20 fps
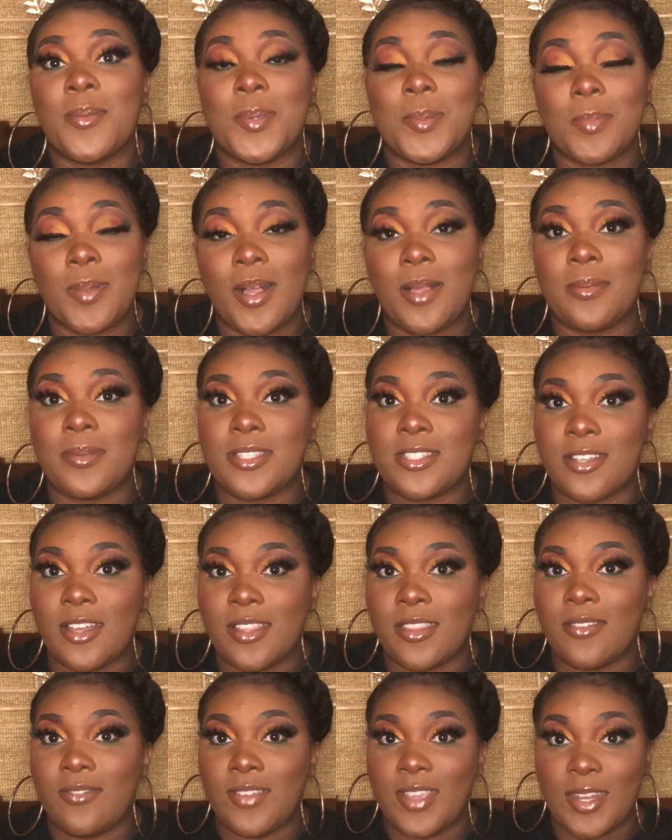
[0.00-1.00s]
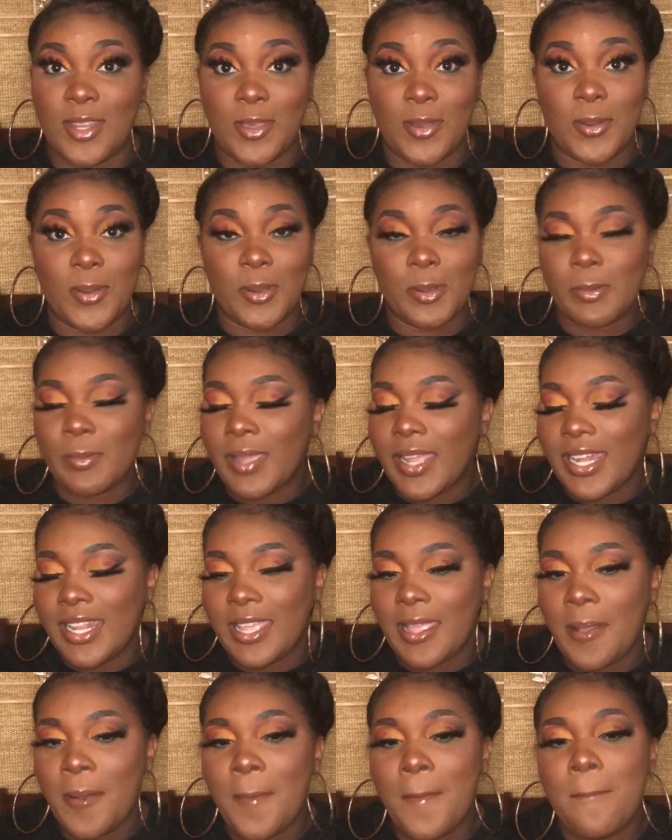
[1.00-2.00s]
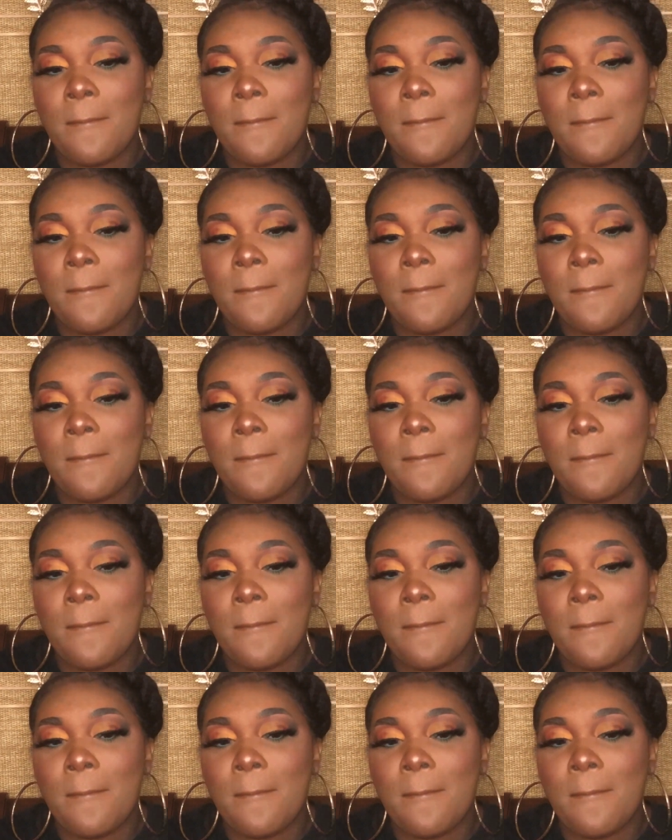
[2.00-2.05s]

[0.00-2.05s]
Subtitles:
you probably saw the video already.